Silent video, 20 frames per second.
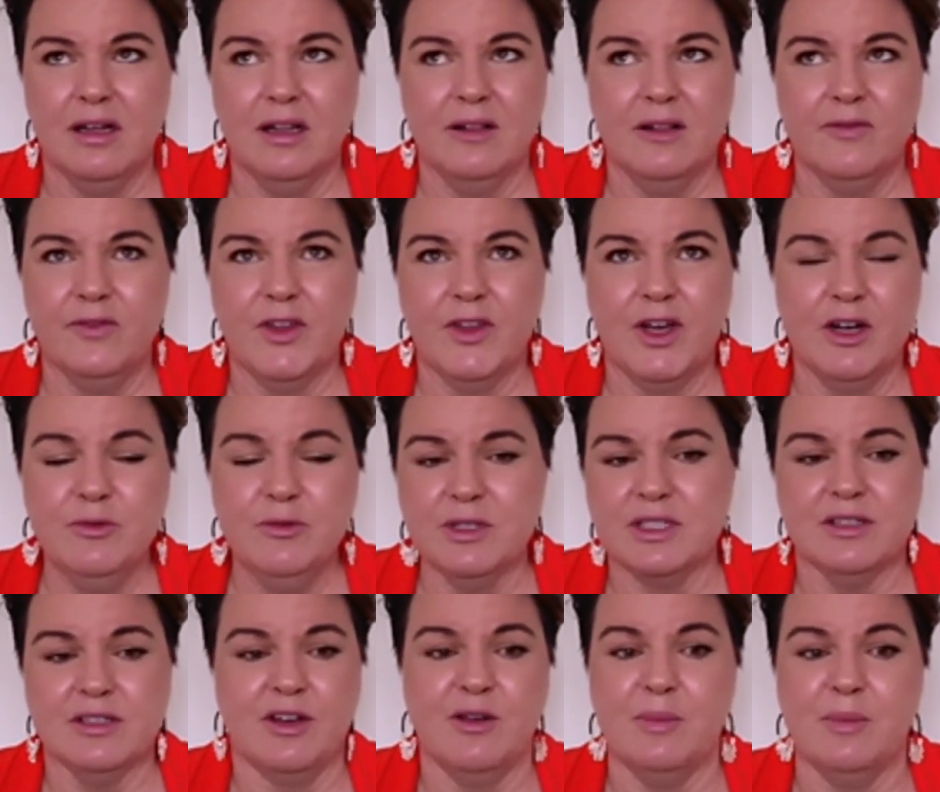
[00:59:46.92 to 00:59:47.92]
I was
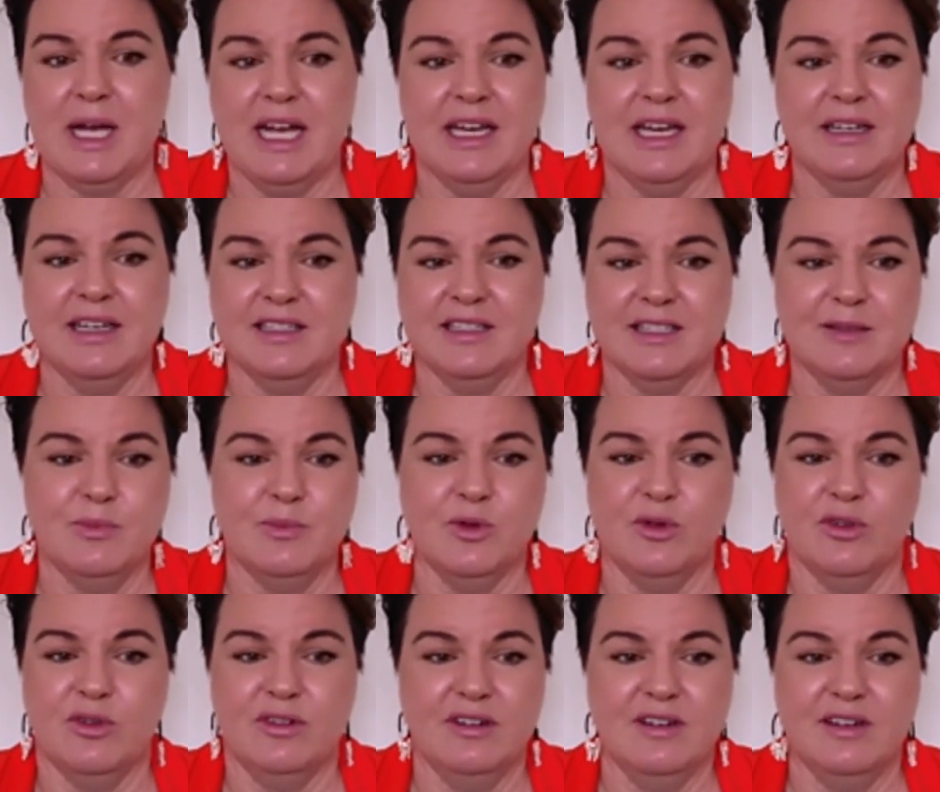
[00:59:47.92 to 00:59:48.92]
so bad at
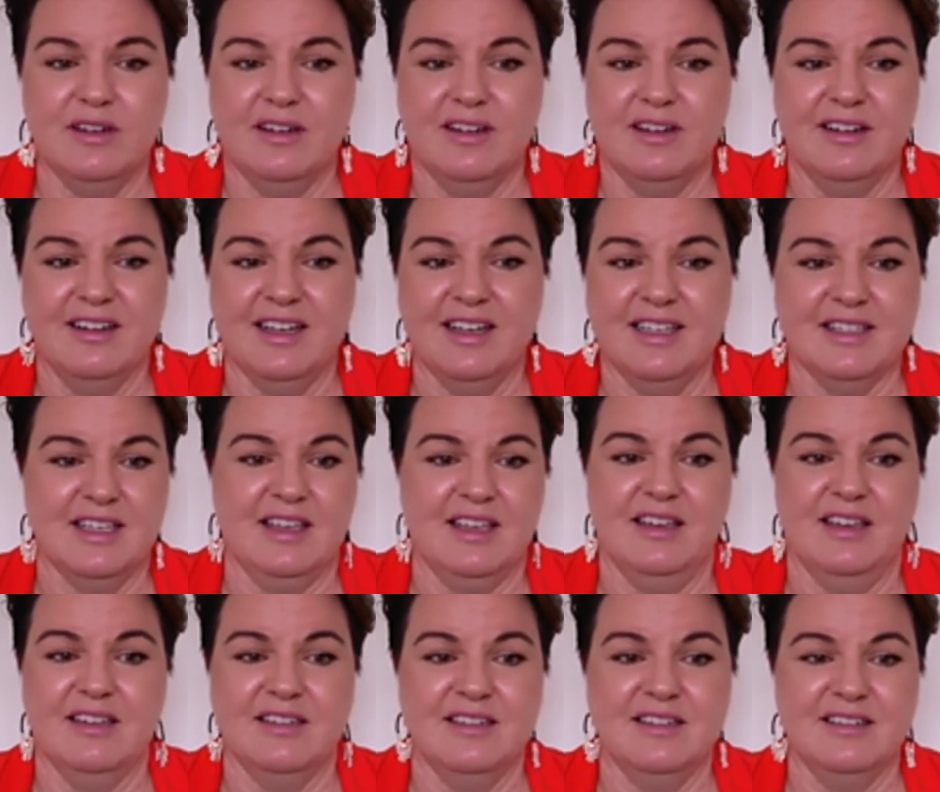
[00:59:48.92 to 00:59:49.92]
sport as a
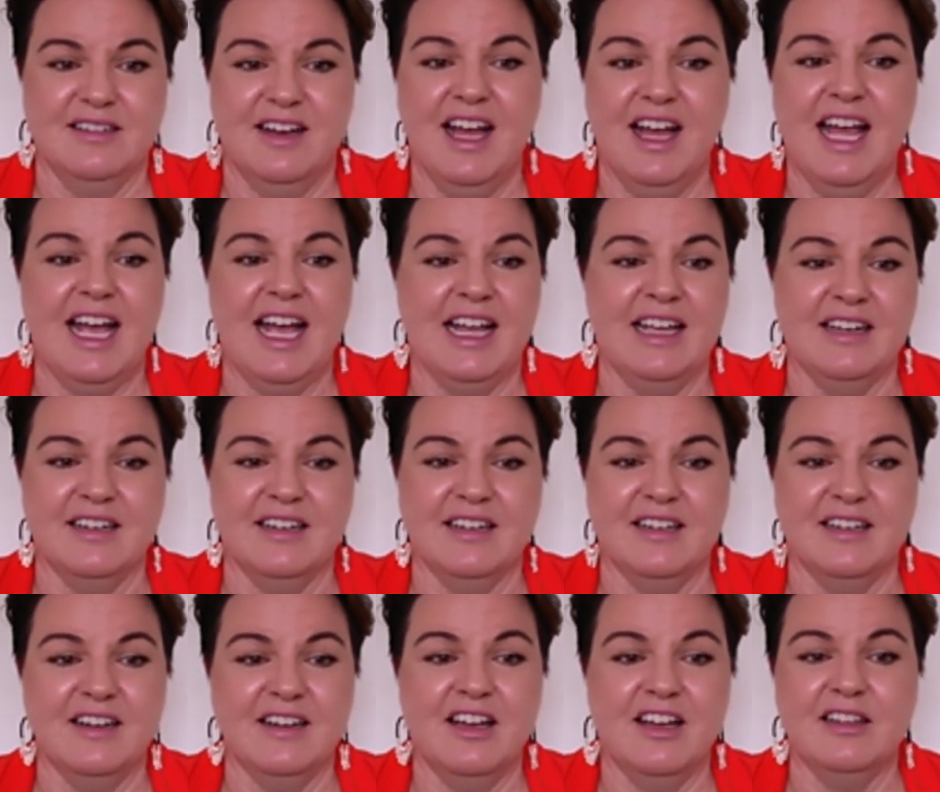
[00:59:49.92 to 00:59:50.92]
kid. I hated
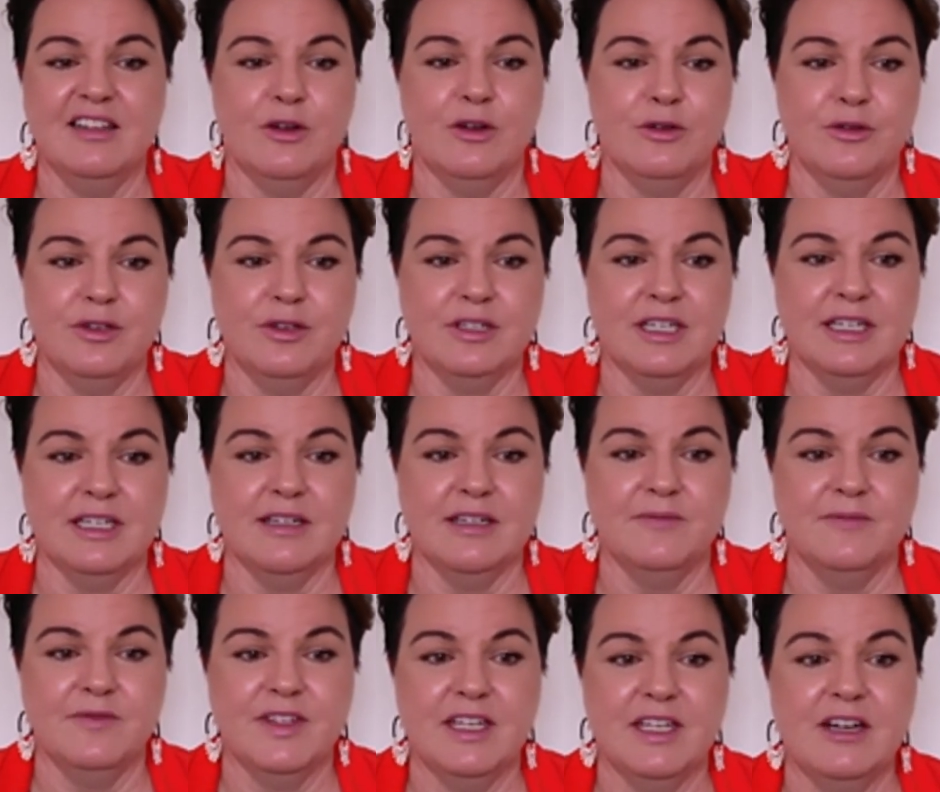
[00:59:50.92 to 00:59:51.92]
it. I loathed it.
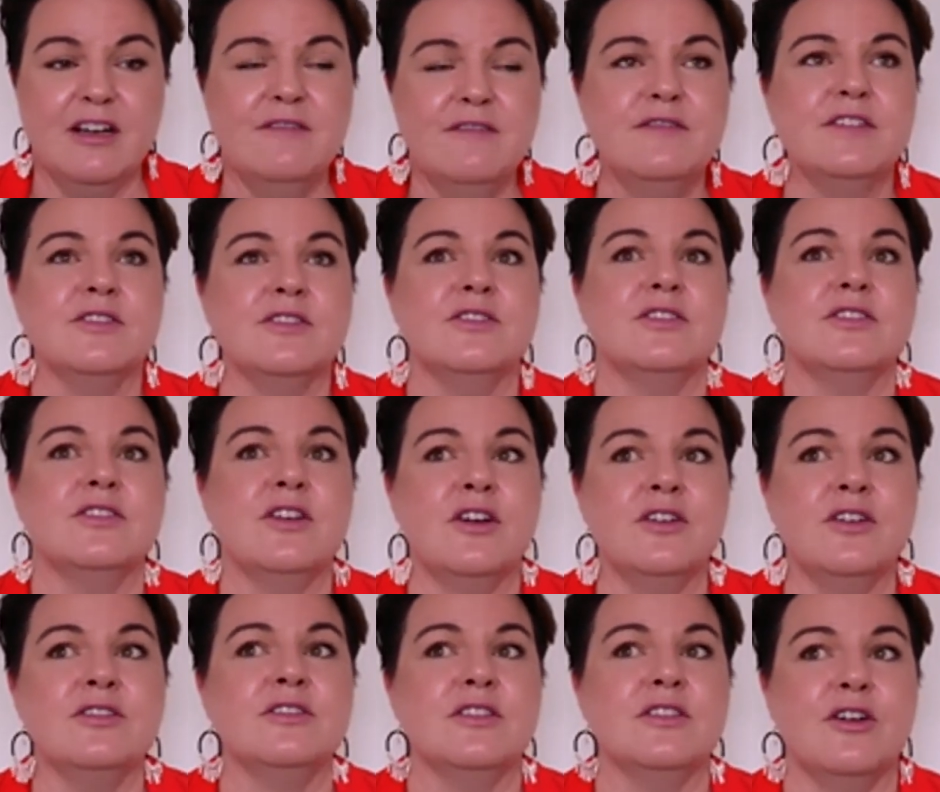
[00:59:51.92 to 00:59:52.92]
And I feel so
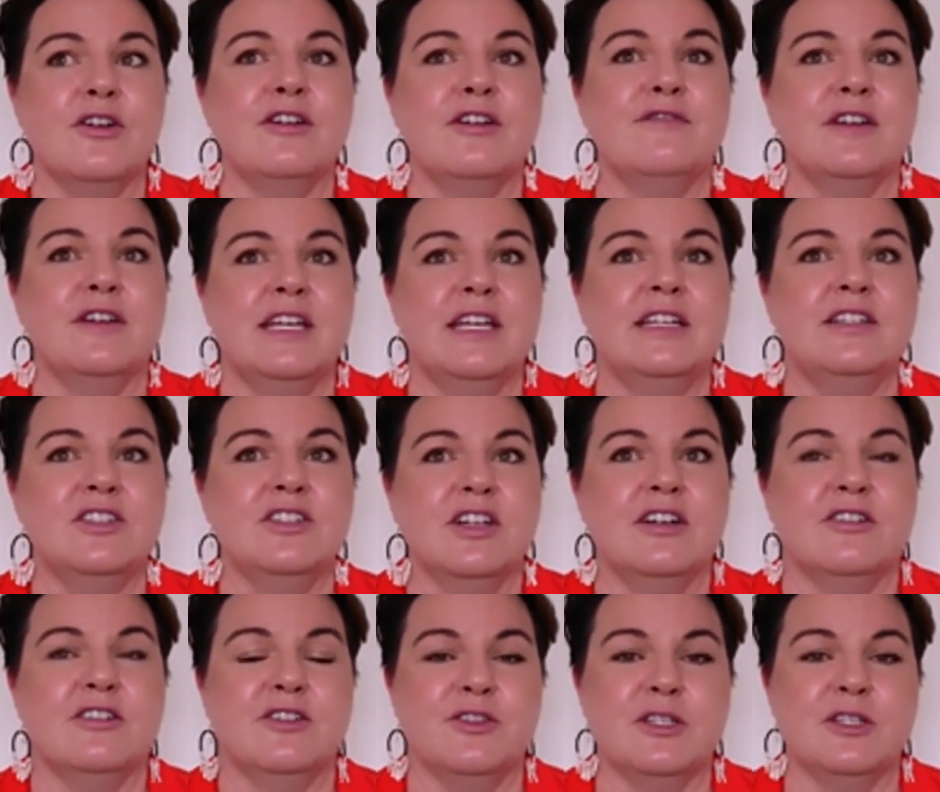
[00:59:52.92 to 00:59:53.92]
sorry for any child on
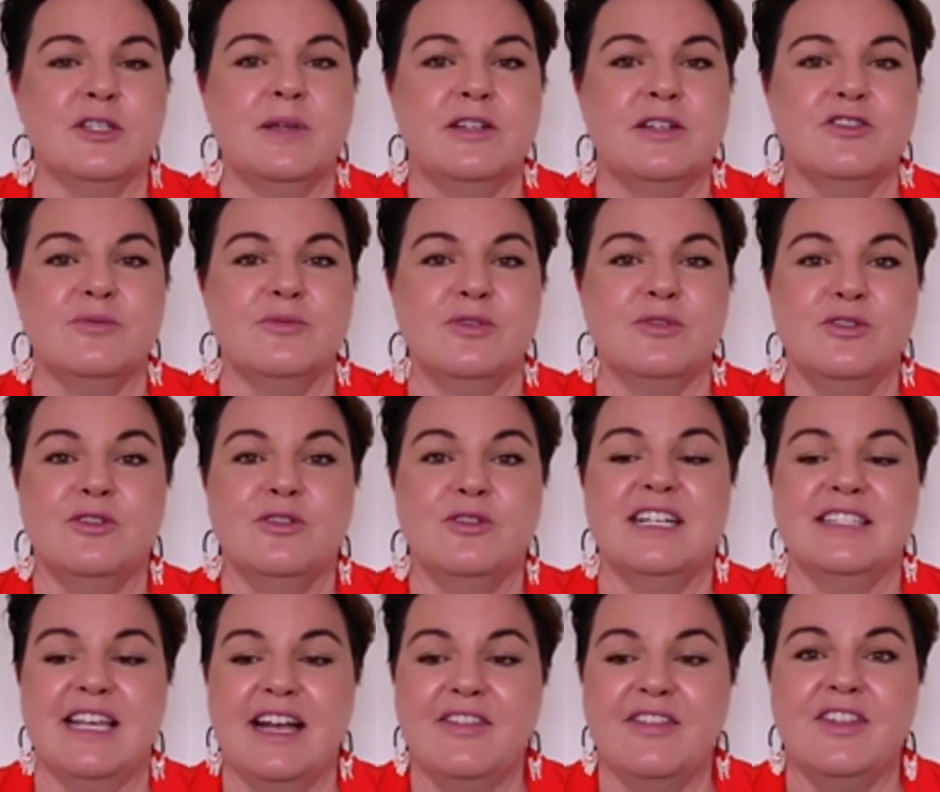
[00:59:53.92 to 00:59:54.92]
the spectrum who has
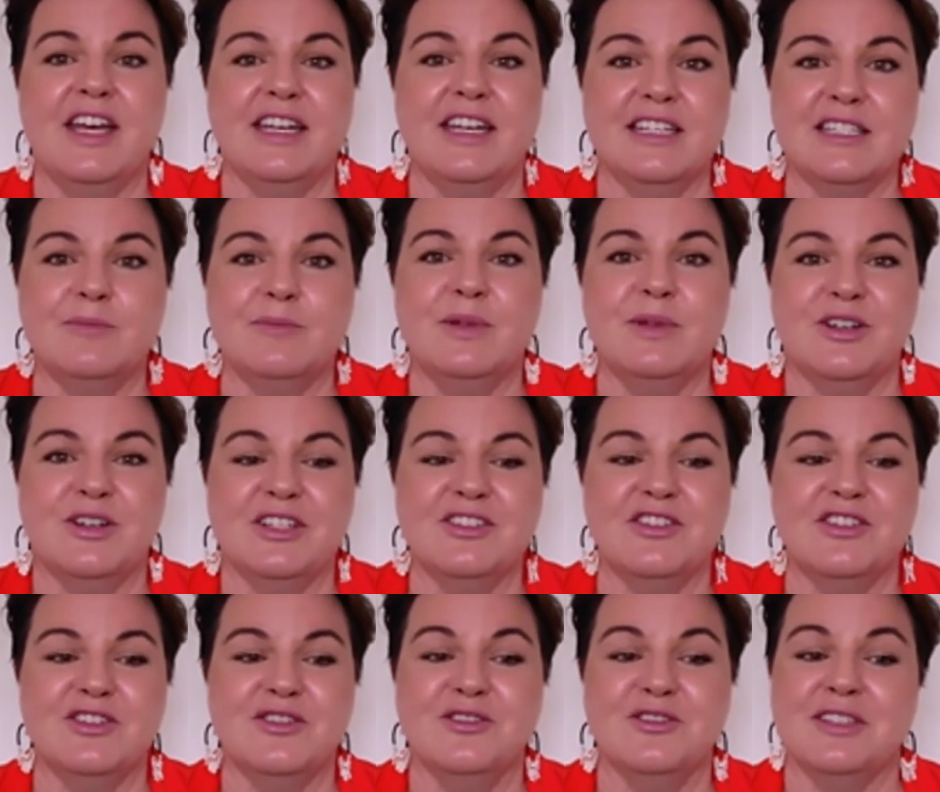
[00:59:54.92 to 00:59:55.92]
had that experience
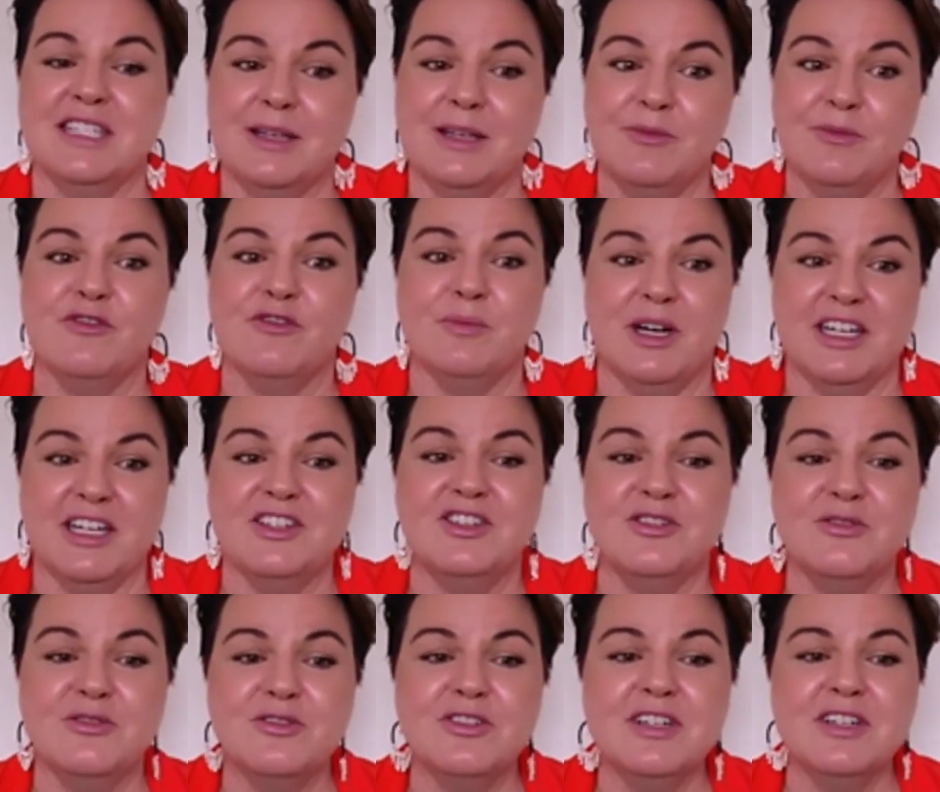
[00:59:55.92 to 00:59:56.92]
too. Some of my
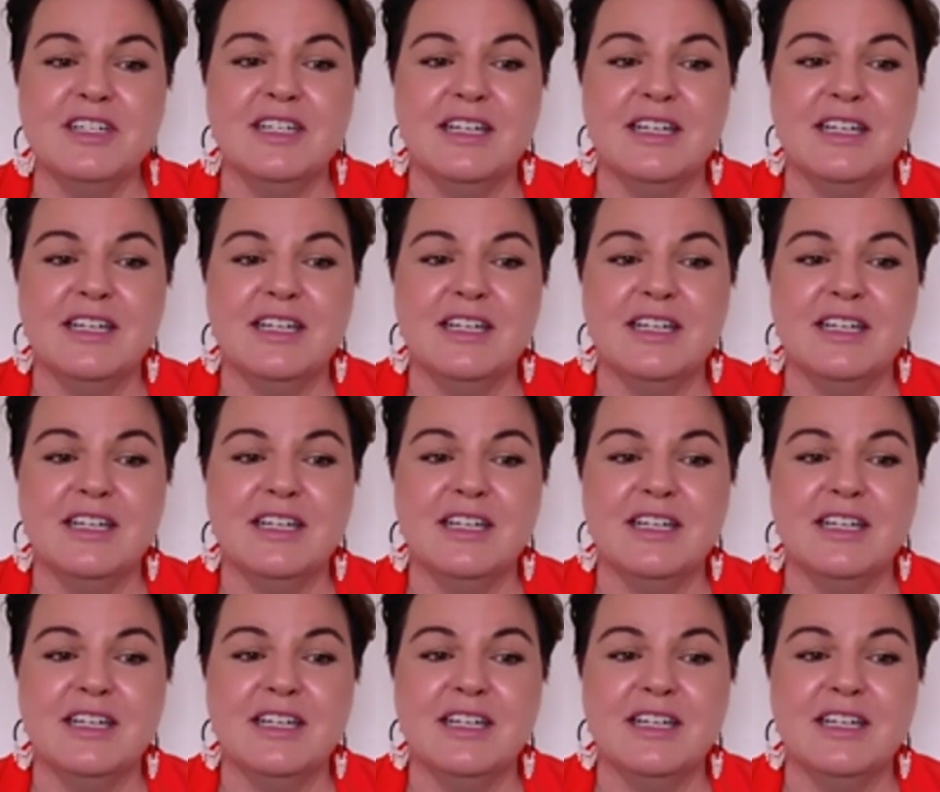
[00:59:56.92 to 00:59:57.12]
children,